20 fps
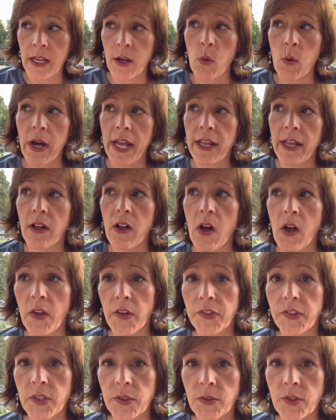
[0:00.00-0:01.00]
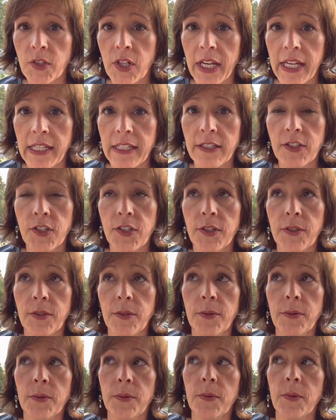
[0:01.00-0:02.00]
while also trying
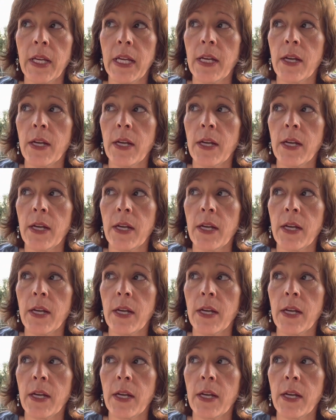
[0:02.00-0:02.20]
to